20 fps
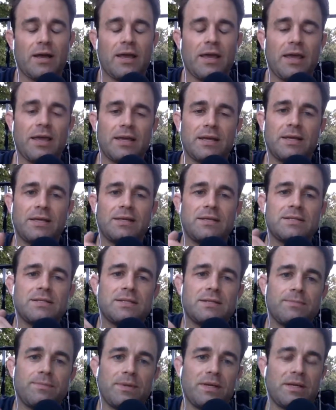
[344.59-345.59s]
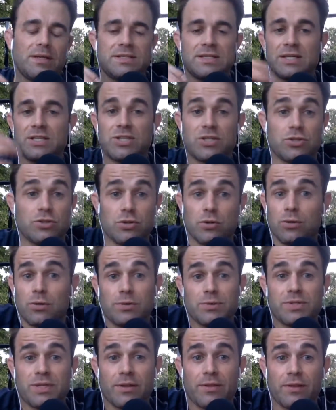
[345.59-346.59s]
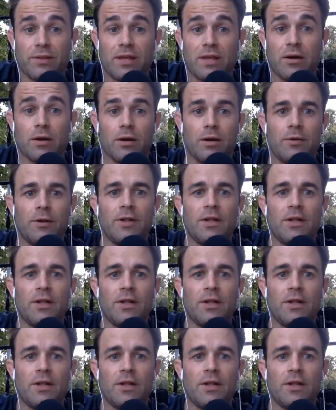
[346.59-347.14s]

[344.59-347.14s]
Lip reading: And because I just knew there was nothing there.